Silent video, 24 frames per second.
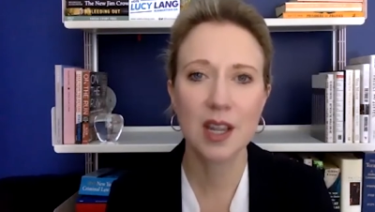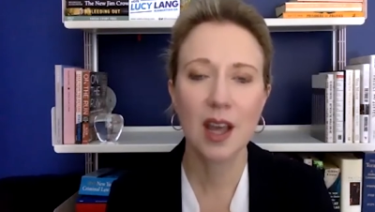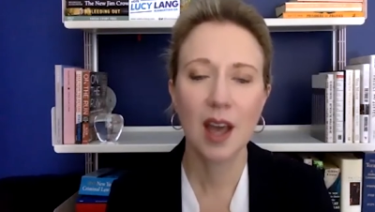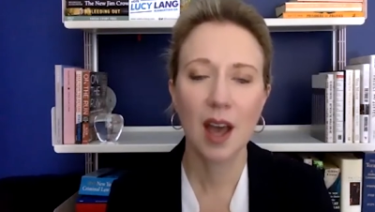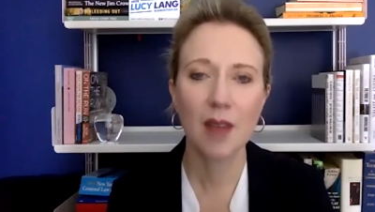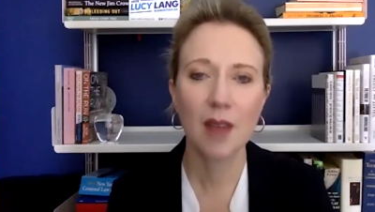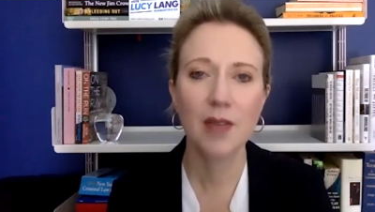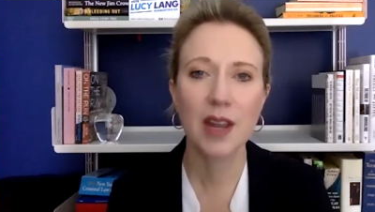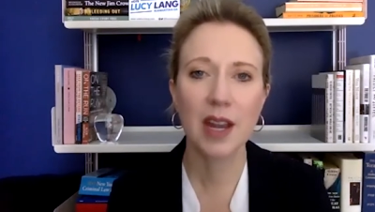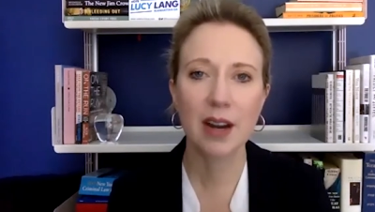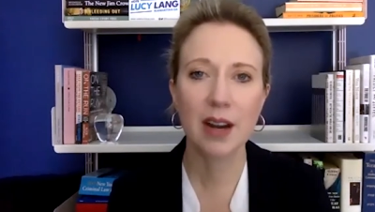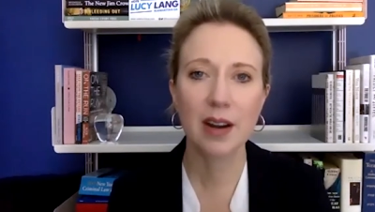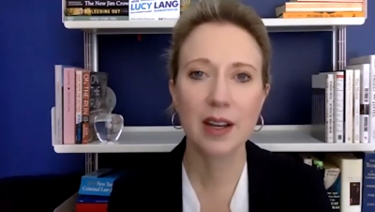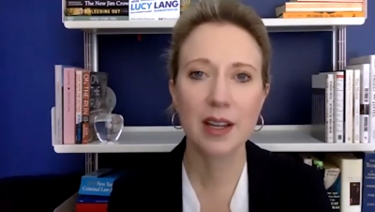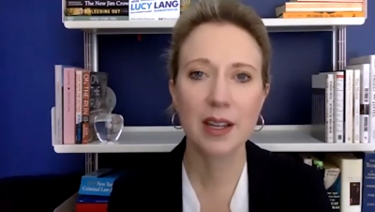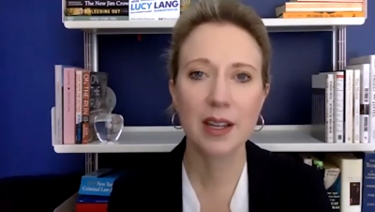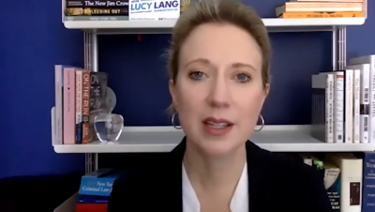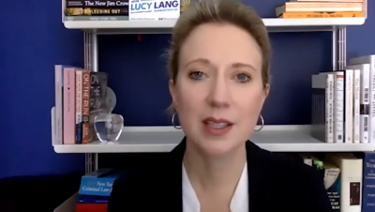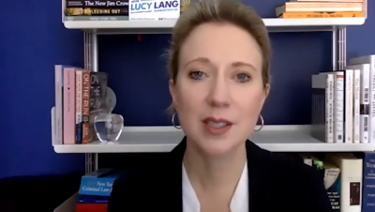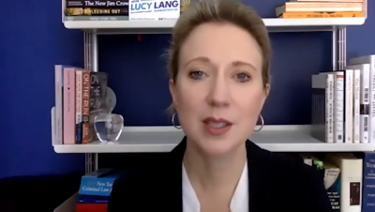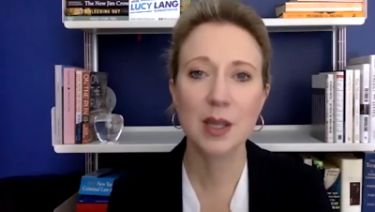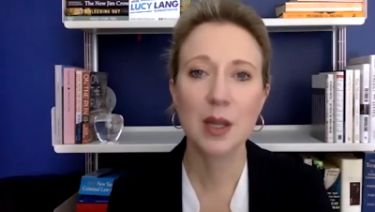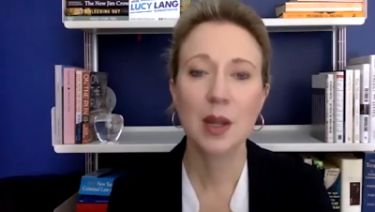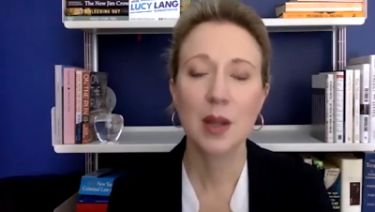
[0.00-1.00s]
of
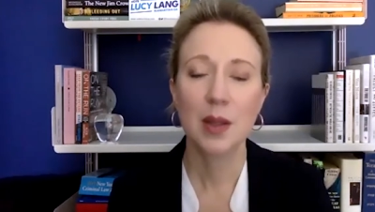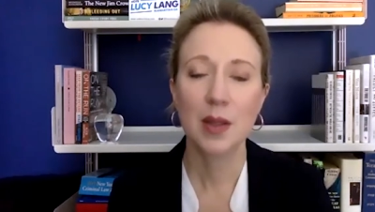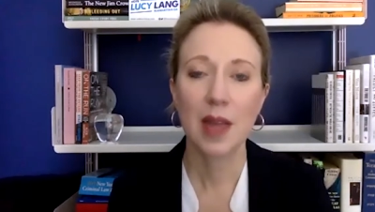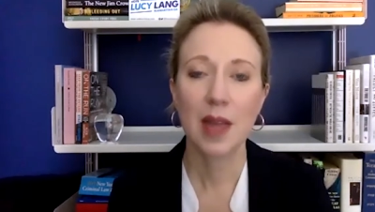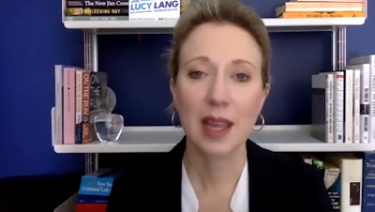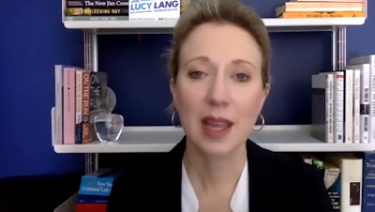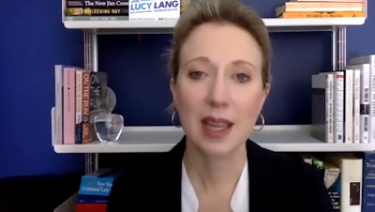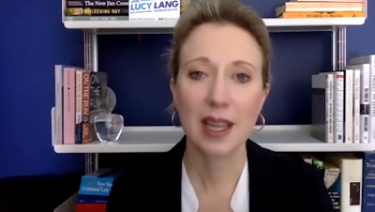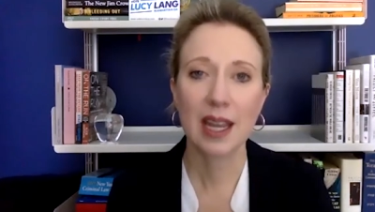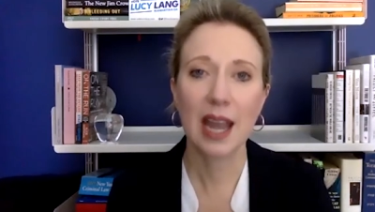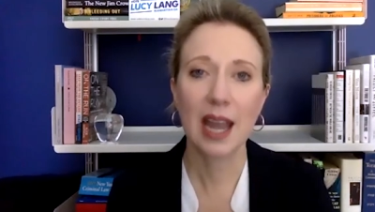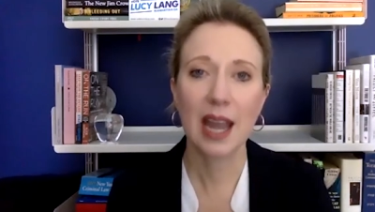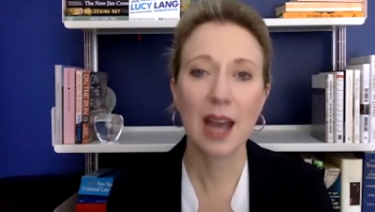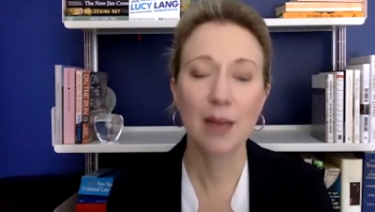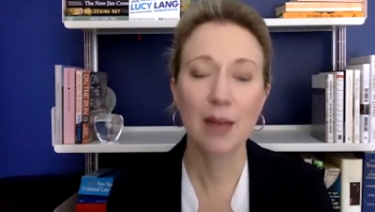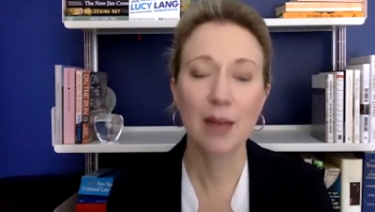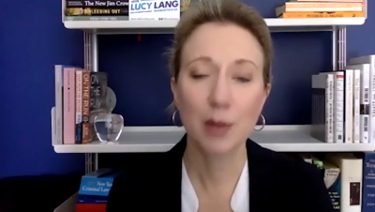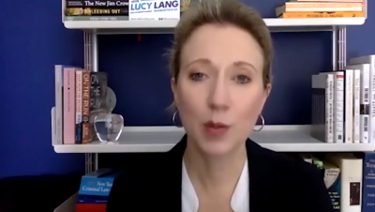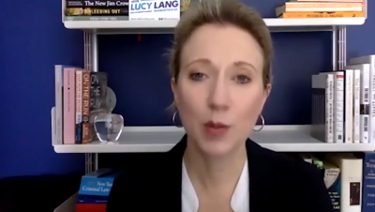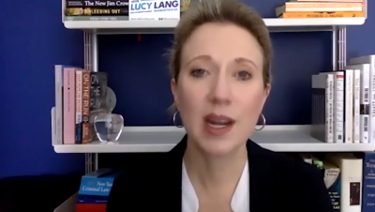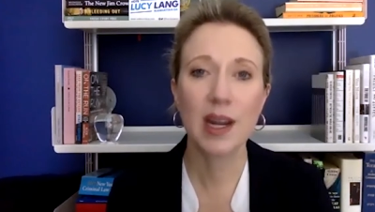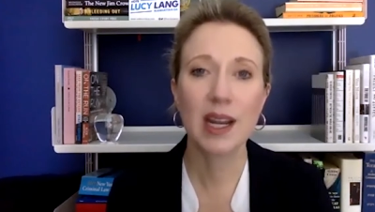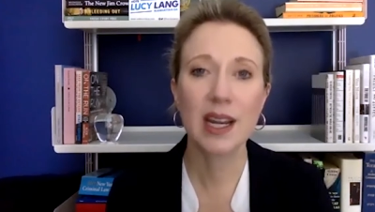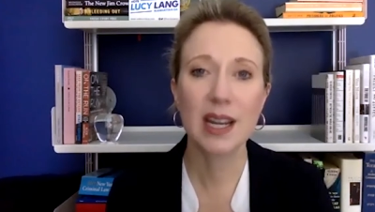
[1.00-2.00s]
areas that can have
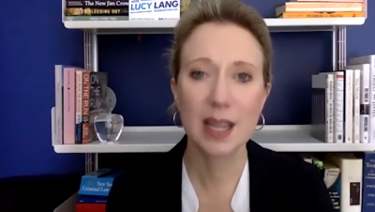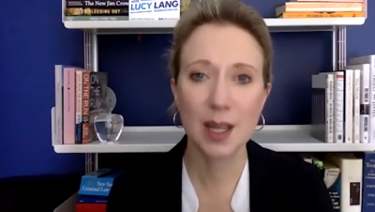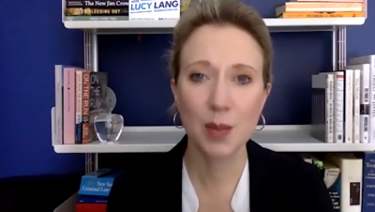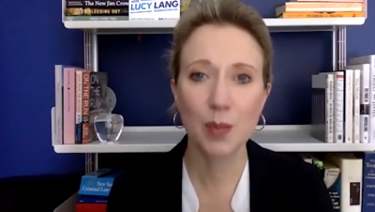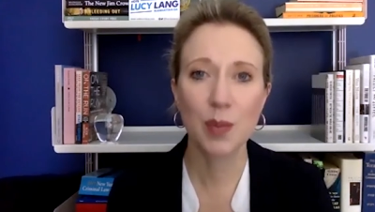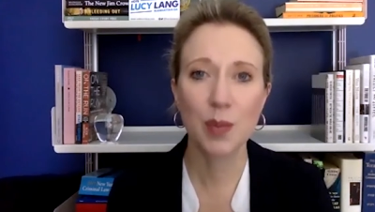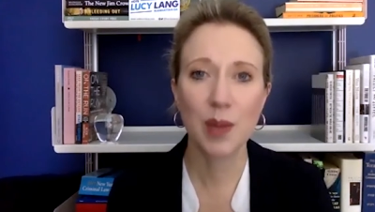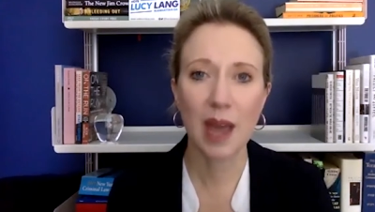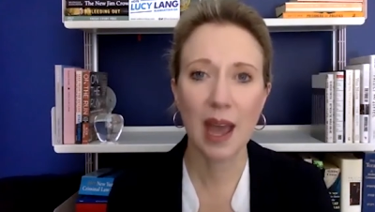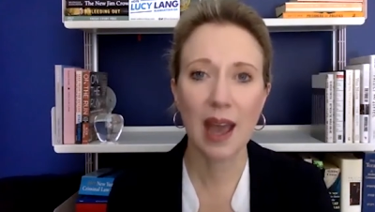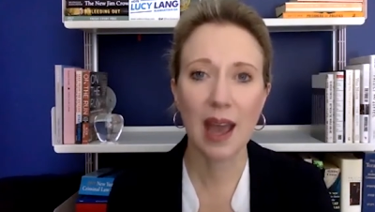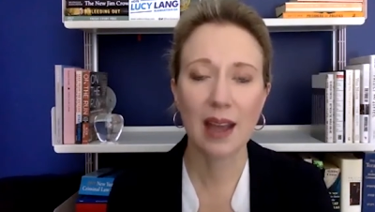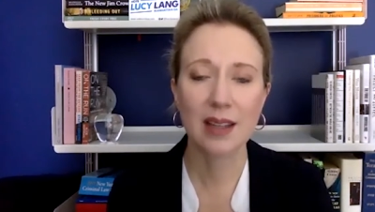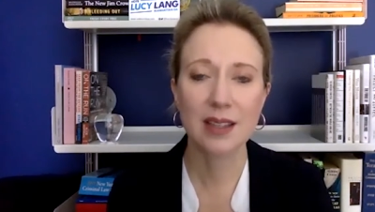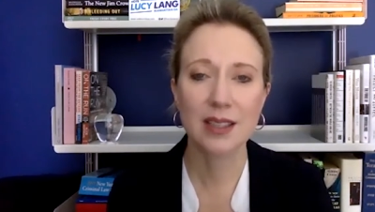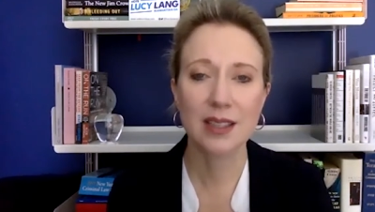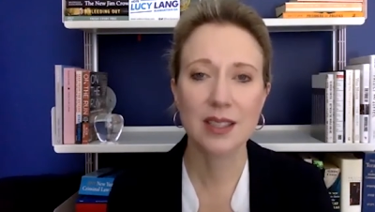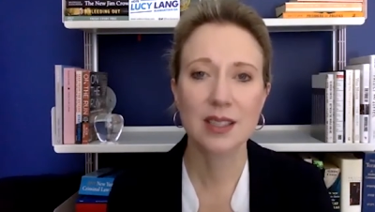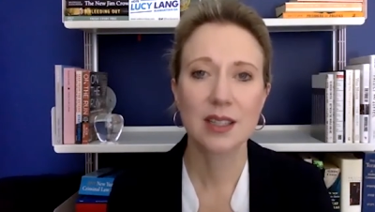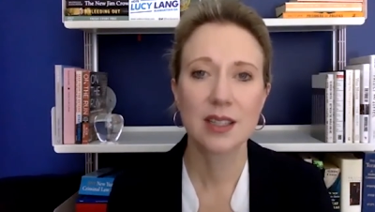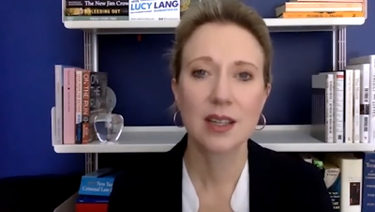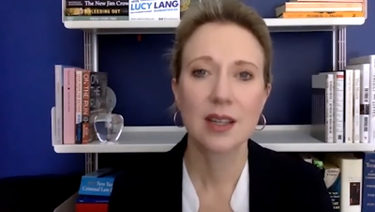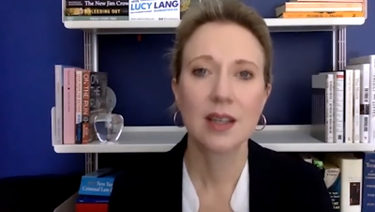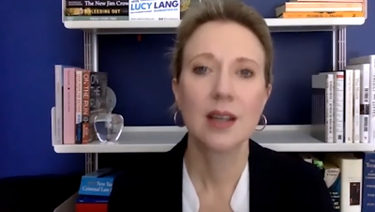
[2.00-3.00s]
great impact
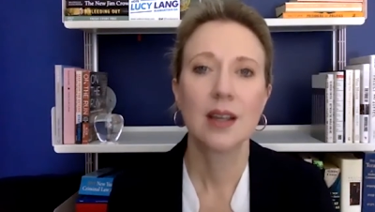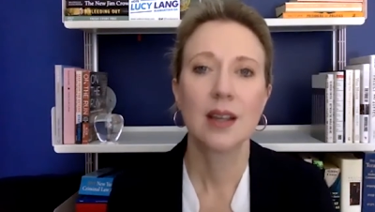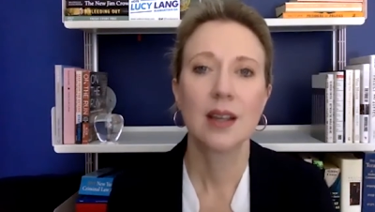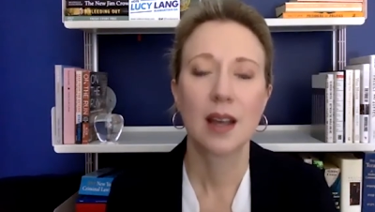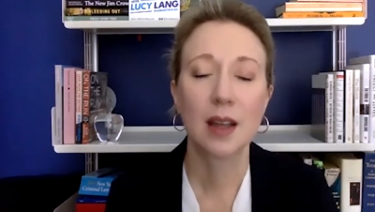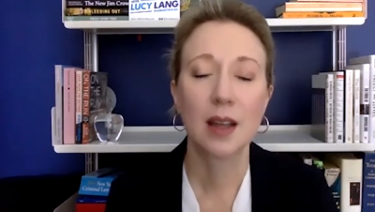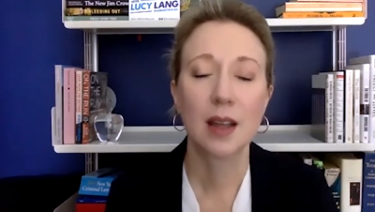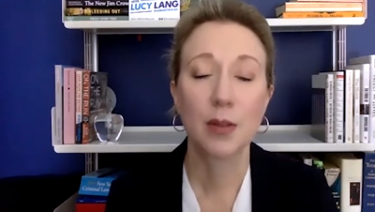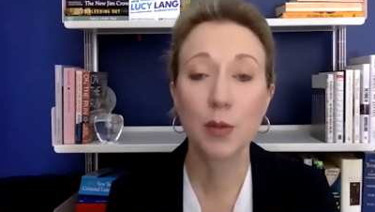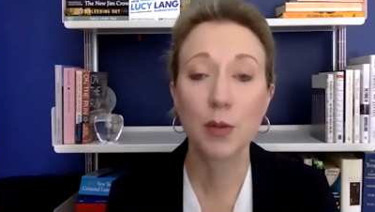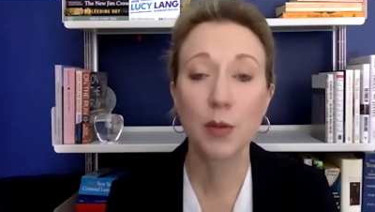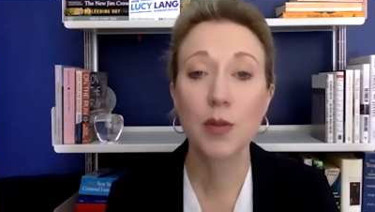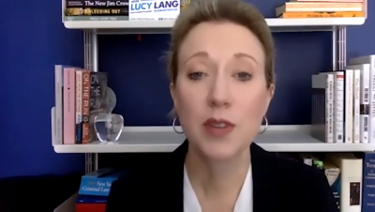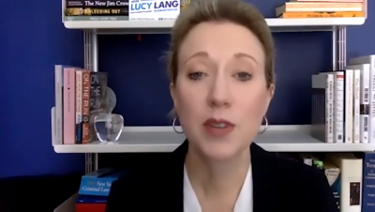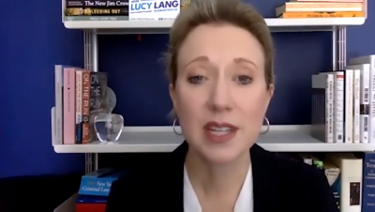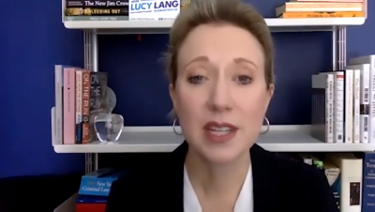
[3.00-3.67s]
through the